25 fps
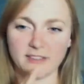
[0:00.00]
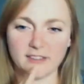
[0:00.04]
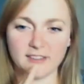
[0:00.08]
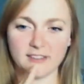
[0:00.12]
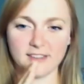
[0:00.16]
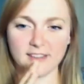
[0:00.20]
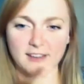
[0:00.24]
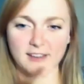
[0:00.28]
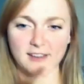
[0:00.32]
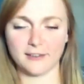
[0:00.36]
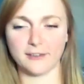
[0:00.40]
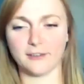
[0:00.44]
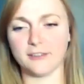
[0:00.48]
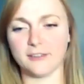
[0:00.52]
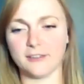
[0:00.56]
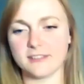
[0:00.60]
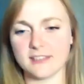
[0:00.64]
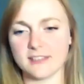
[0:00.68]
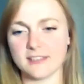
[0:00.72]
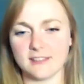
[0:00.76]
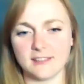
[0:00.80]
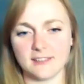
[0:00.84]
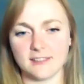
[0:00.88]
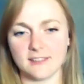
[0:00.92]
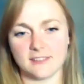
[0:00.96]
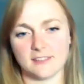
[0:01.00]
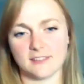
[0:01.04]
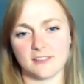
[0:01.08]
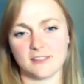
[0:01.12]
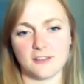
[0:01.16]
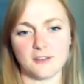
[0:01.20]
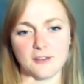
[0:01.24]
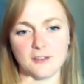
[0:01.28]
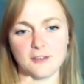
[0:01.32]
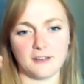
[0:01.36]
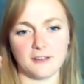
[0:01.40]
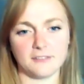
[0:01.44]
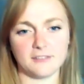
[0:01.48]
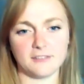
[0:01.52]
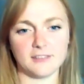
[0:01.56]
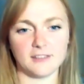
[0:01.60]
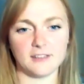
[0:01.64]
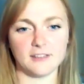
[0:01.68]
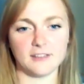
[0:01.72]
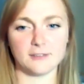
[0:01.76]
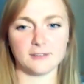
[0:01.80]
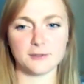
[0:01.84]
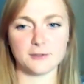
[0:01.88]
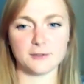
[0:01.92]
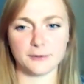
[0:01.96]
to the archaeologists, you have
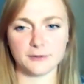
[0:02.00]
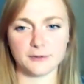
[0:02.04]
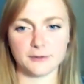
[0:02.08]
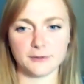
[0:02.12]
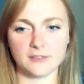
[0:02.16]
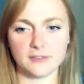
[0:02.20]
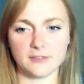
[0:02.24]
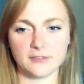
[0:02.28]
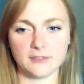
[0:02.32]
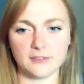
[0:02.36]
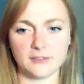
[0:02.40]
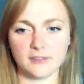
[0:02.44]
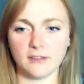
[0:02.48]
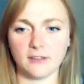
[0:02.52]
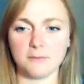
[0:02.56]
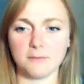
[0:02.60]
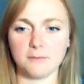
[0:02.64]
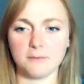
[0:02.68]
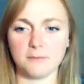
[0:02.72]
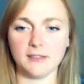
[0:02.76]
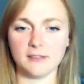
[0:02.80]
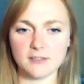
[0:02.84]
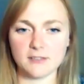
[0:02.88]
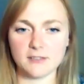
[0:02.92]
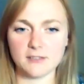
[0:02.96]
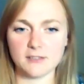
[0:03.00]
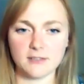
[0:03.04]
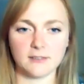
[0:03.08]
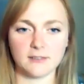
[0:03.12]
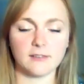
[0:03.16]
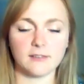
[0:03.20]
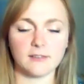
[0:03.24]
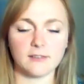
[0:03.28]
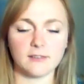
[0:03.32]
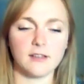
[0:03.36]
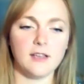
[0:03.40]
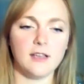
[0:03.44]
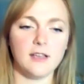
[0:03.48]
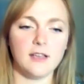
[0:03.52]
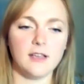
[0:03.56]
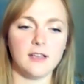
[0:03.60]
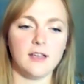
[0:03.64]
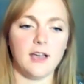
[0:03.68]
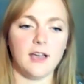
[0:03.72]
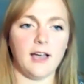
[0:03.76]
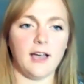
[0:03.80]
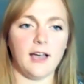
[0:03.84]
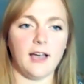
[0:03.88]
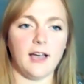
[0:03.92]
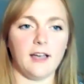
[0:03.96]
to talk to managers
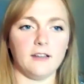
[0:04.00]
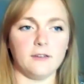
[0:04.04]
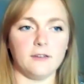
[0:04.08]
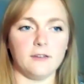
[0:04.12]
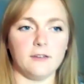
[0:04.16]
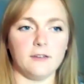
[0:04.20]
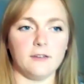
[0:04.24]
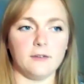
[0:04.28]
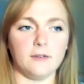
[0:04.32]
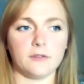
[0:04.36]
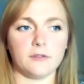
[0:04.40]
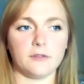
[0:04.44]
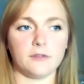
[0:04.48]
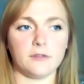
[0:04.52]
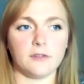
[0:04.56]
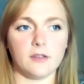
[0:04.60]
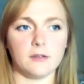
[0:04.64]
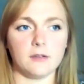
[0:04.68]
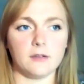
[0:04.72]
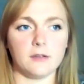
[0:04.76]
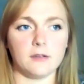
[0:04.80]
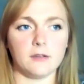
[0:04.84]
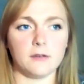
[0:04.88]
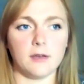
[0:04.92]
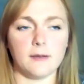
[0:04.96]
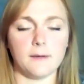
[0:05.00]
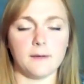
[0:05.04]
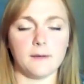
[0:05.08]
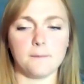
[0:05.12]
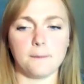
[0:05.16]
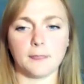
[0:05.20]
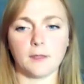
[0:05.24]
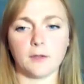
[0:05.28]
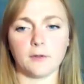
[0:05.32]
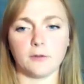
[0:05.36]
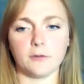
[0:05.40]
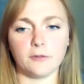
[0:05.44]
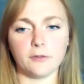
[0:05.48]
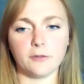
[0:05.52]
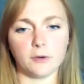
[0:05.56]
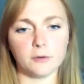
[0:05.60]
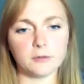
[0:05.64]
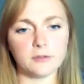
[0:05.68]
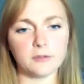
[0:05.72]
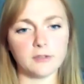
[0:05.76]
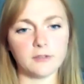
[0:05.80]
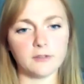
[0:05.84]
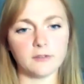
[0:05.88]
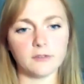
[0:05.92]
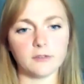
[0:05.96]
and also
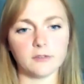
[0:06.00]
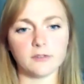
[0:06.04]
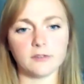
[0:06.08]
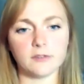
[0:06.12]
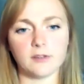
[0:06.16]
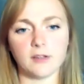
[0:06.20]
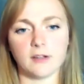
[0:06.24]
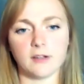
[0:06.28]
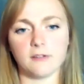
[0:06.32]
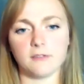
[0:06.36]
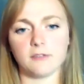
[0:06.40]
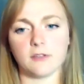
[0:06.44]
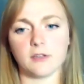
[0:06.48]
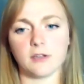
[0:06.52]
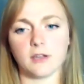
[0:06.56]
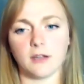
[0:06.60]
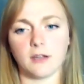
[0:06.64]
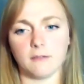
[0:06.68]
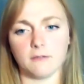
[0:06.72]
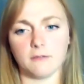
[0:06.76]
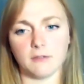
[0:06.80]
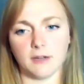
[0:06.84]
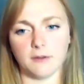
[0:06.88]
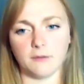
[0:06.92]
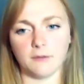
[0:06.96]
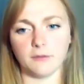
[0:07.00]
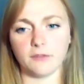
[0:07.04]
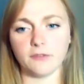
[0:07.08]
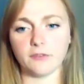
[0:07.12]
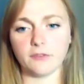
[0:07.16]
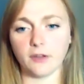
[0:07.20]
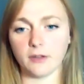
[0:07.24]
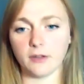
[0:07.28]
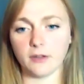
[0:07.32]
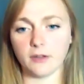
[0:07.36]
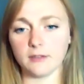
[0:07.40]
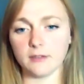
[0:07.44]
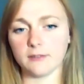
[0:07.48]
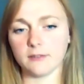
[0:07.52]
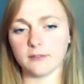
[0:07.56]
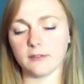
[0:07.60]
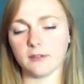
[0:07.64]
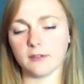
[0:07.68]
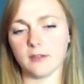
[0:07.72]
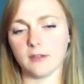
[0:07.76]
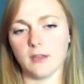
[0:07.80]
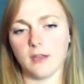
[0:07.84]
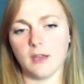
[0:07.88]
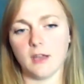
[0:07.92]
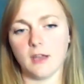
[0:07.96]
consultants and stuff that come around
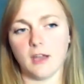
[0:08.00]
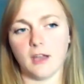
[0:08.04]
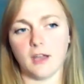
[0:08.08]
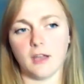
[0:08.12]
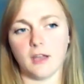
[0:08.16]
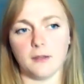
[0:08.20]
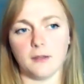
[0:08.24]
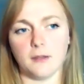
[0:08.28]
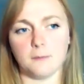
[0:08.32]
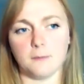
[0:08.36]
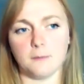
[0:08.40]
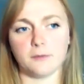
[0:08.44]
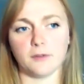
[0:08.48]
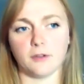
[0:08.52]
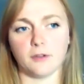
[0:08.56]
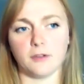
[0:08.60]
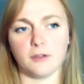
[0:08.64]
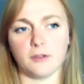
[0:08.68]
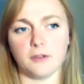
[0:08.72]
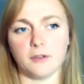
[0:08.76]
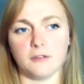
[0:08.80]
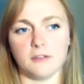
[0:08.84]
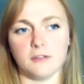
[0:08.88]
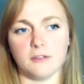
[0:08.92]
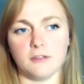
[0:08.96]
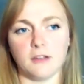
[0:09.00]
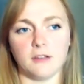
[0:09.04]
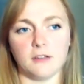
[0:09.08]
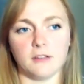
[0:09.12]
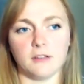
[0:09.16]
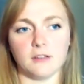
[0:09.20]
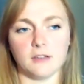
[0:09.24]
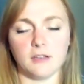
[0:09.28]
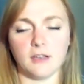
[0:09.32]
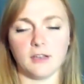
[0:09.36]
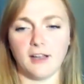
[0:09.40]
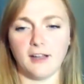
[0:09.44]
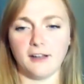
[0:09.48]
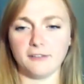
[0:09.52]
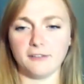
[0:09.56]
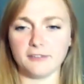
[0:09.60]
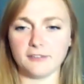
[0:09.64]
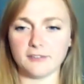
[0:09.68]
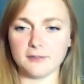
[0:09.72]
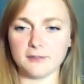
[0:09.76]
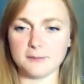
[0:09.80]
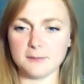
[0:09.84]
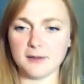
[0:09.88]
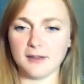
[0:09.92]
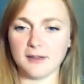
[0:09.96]
sites. So you know that you have
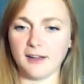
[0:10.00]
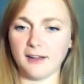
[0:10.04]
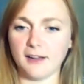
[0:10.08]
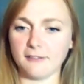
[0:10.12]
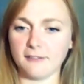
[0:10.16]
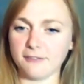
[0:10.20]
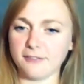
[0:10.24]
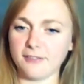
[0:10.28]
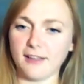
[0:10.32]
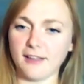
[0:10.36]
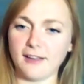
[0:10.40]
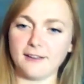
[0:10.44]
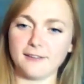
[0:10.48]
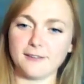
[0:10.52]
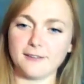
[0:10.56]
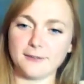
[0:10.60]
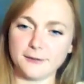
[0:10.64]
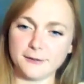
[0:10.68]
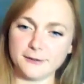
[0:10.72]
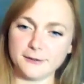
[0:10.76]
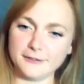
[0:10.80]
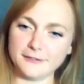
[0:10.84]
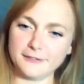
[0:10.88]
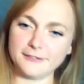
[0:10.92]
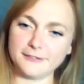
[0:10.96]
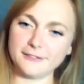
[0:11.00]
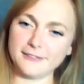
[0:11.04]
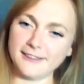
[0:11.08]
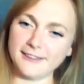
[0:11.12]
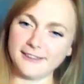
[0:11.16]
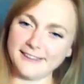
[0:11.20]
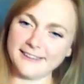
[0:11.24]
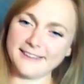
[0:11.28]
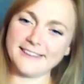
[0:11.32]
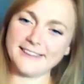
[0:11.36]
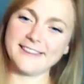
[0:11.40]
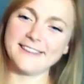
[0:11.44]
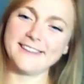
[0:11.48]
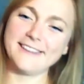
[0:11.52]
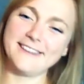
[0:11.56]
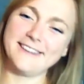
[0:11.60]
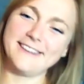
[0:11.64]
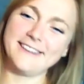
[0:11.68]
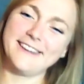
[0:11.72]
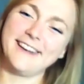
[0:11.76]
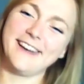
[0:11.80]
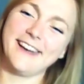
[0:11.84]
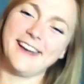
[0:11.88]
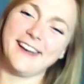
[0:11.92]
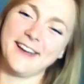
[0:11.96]
to have that sort of like
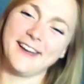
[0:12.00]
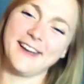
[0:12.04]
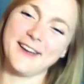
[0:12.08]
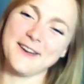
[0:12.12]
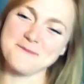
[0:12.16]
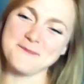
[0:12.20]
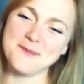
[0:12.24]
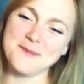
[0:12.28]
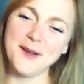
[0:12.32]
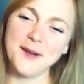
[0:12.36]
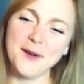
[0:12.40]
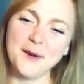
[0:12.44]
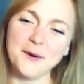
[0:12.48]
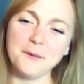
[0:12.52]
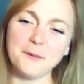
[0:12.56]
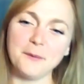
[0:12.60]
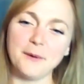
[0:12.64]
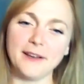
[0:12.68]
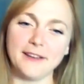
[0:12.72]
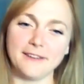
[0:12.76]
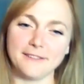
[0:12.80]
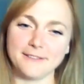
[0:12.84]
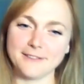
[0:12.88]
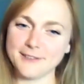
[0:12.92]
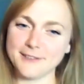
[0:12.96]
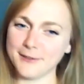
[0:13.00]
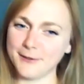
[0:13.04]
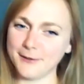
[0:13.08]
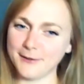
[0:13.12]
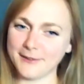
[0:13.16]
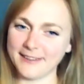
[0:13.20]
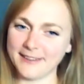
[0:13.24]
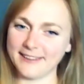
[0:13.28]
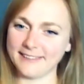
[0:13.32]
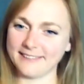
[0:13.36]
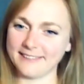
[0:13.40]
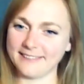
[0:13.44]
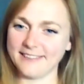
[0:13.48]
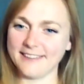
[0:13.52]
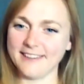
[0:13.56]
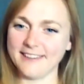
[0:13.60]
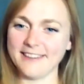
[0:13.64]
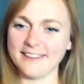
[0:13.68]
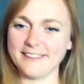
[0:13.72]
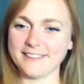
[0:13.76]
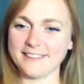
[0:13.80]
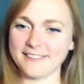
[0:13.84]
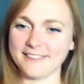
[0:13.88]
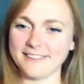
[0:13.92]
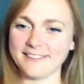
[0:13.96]
way of talking that
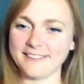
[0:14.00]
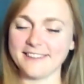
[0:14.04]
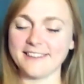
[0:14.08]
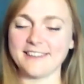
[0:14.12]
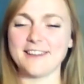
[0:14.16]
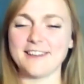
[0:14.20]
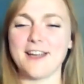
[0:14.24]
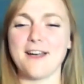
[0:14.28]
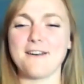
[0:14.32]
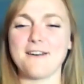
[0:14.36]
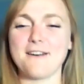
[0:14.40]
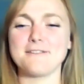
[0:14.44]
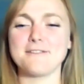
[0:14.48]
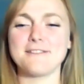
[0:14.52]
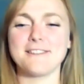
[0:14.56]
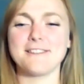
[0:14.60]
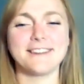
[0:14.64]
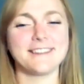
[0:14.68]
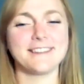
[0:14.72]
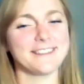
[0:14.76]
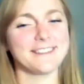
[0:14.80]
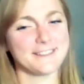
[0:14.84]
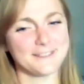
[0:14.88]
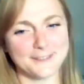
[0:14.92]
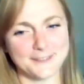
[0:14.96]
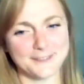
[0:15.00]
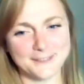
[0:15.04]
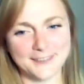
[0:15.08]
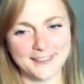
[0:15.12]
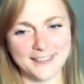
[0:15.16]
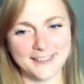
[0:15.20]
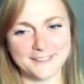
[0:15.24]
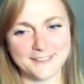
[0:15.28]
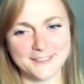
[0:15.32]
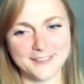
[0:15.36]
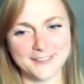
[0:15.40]
isn't, you have a very different way of